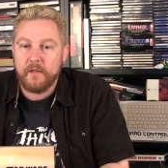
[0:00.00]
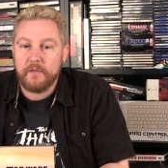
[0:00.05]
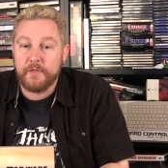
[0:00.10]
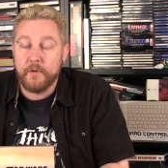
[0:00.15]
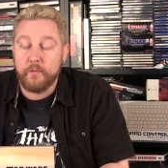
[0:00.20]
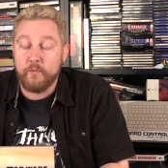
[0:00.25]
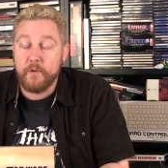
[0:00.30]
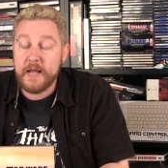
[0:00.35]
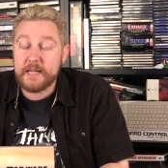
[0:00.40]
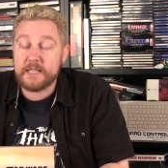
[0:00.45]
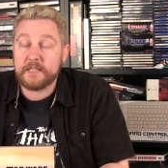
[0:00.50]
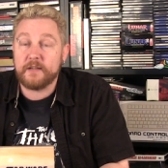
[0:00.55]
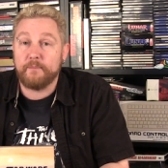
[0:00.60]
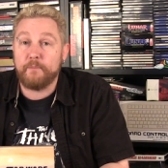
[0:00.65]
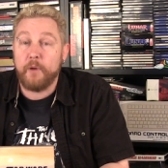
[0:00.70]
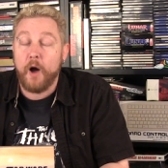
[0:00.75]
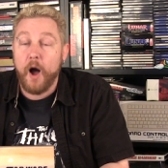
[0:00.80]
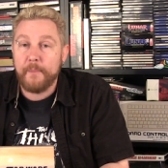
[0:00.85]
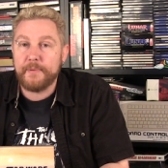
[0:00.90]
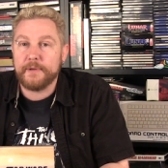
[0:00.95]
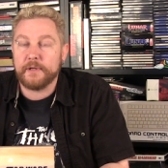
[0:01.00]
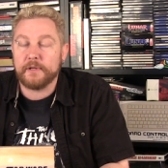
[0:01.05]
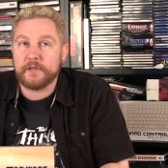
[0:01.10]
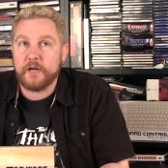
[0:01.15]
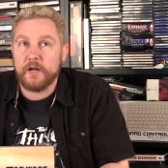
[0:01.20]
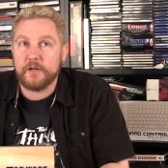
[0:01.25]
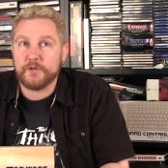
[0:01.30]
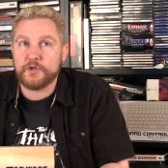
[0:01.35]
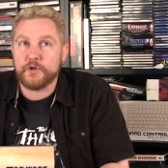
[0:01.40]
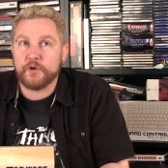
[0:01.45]
the rest of popular
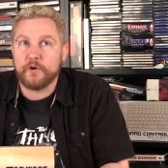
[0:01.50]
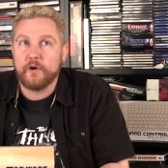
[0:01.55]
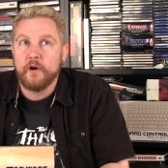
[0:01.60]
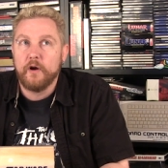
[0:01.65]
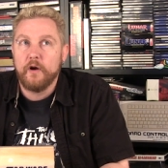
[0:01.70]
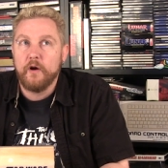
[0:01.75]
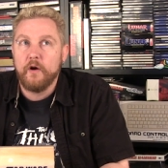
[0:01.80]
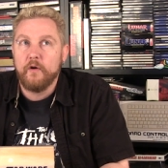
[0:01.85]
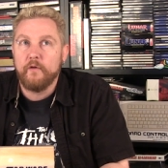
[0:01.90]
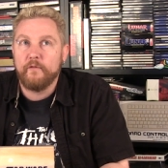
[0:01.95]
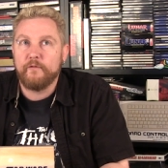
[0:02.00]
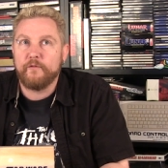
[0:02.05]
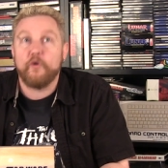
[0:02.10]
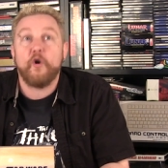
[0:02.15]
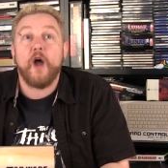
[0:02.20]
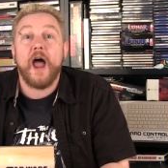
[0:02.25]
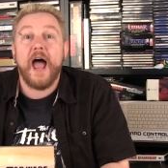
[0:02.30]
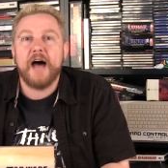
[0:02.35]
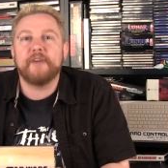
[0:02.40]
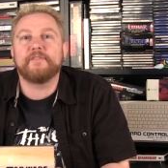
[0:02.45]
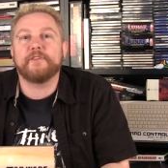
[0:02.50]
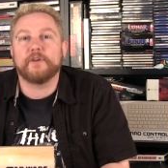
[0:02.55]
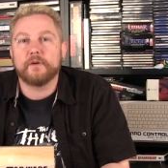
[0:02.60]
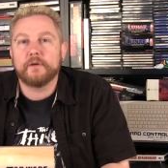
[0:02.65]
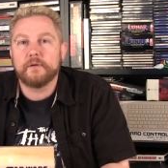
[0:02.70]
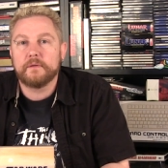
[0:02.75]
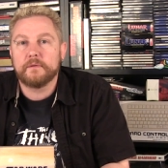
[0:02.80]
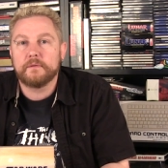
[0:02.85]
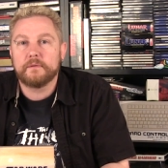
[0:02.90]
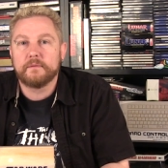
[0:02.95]
culture forever.
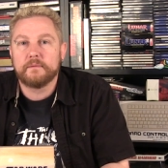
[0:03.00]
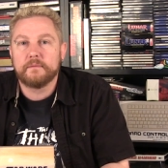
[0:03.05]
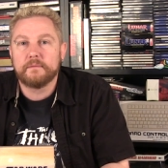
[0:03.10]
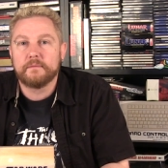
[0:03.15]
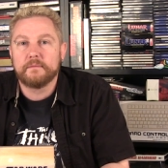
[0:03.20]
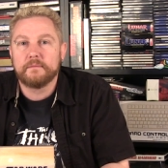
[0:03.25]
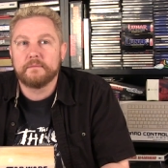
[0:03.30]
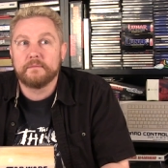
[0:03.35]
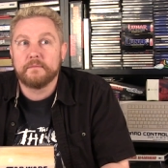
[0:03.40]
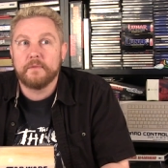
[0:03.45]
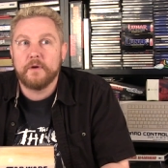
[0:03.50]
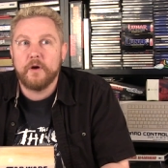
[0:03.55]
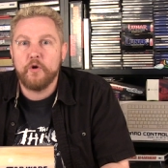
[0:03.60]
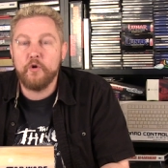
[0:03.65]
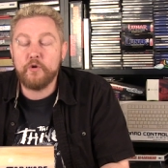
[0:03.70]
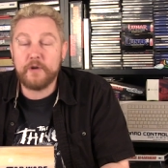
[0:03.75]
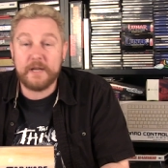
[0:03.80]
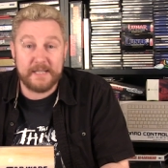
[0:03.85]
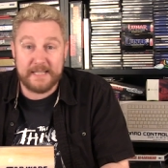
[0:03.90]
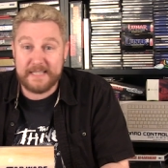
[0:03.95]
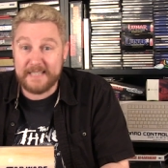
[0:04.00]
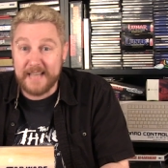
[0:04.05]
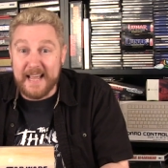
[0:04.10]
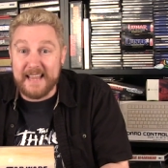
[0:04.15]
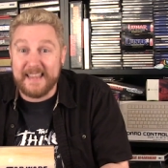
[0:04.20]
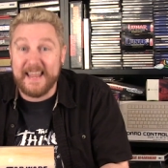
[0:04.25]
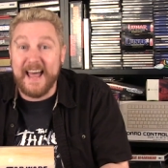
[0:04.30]
Who can say